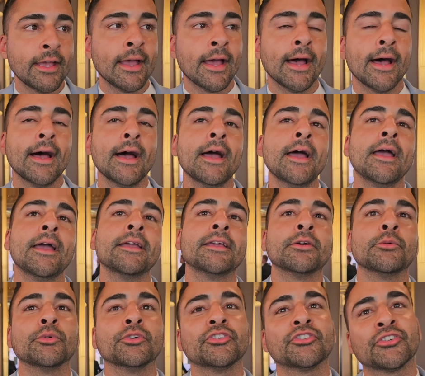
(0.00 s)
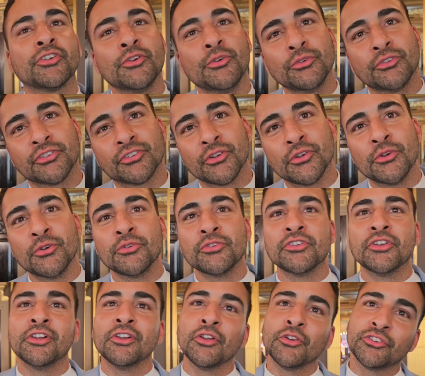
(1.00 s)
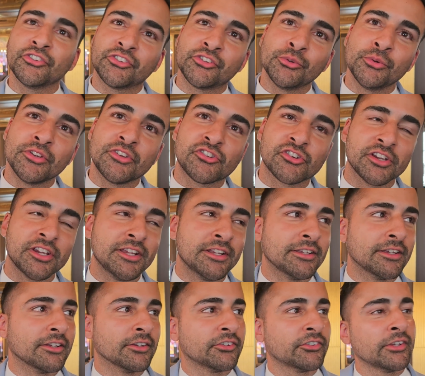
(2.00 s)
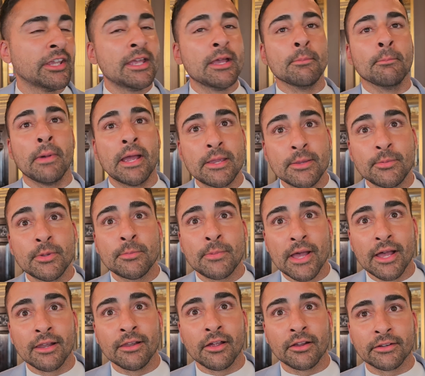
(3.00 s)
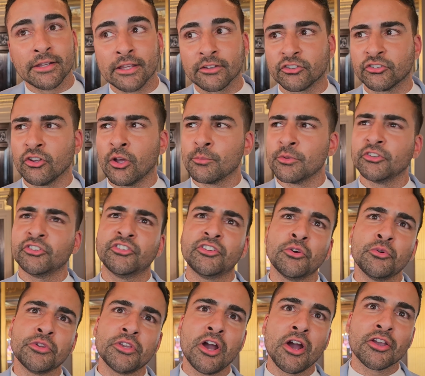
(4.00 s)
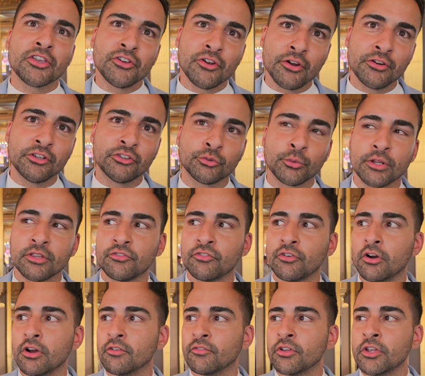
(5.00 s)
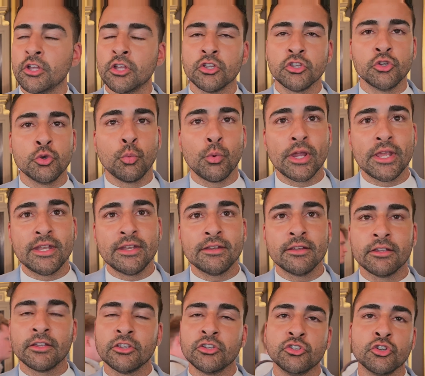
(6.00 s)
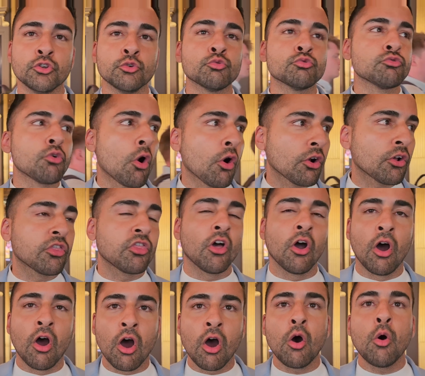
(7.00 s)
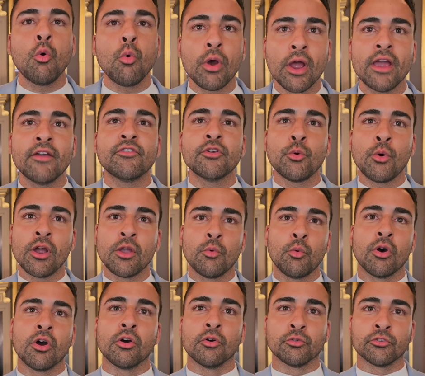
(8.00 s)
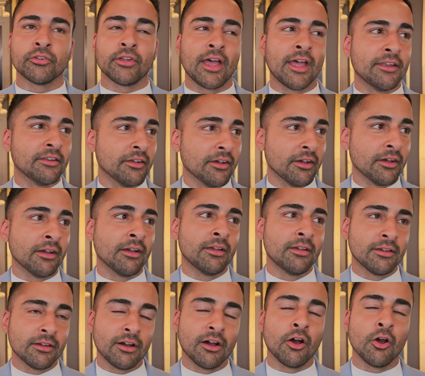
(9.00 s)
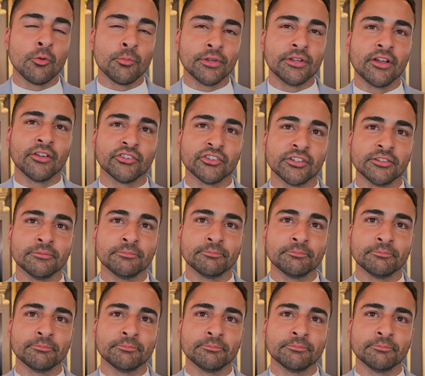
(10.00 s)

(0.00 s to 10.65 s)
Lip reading: hey, it was too soon, you lost to a genius, maybe better luck next time. You're still young, you're only 25. You win, you rock the whole heavyweight world, and I hope he does it.